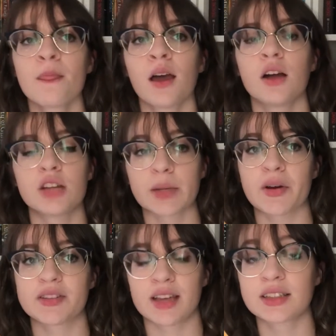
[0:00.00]
I talked about
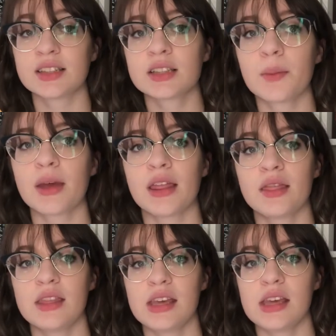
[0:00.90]
sexism
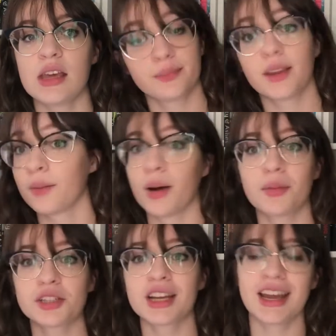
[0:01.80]
in the
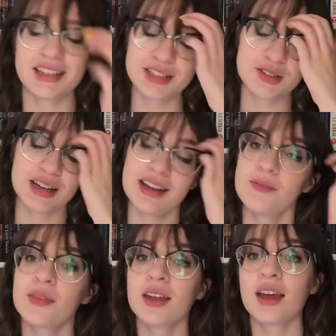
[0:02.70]
publishing industry.
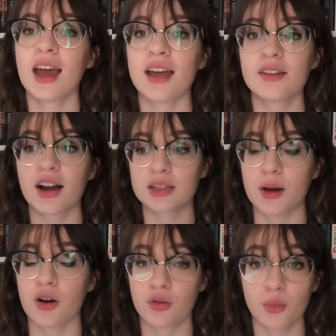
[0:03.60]
It talked
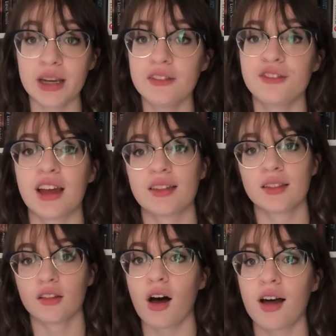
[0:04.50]
about grief
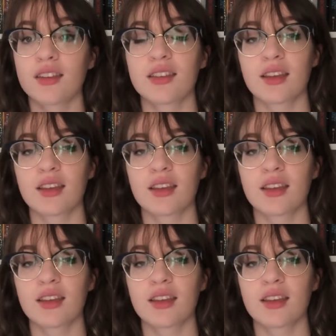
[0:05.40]
and loss